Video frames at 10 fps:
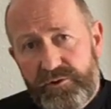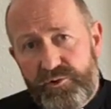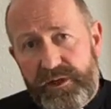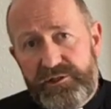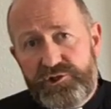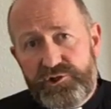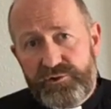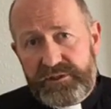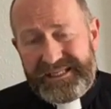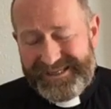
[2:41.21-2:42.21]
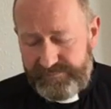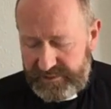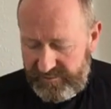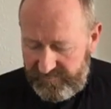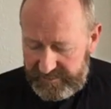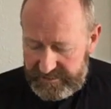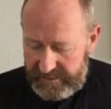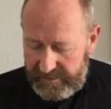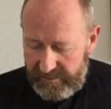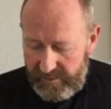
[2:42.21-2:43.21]
who endured
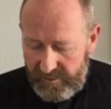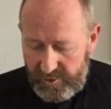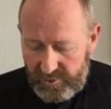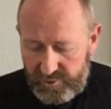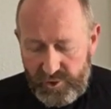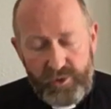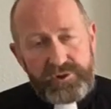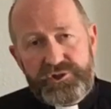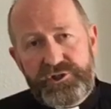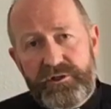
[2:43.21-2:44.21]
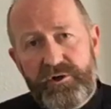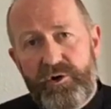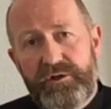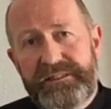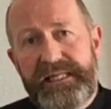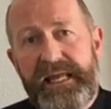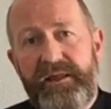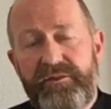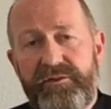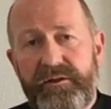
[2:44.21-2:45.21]
captivity, torture or death,